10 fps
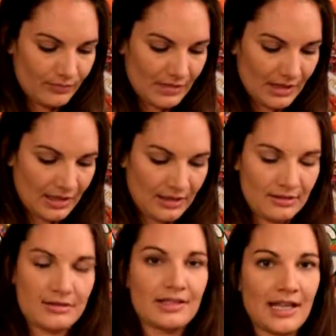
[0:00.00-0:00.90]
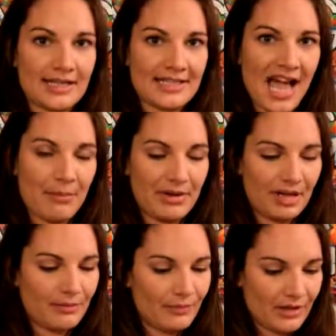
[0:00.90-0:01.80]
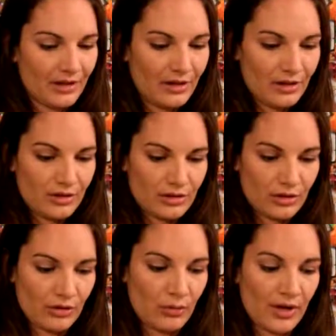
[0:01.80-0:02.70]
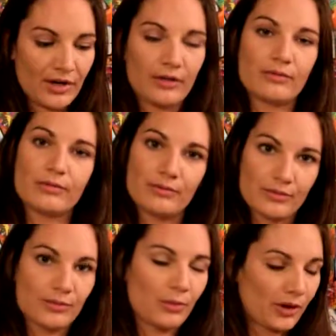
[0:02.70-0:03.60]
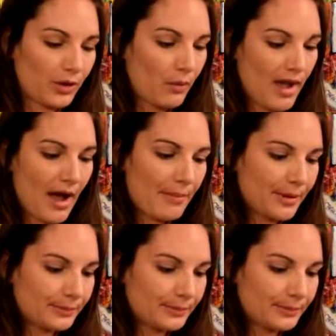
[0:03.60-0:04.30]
and not as happy. So you want to work your way up.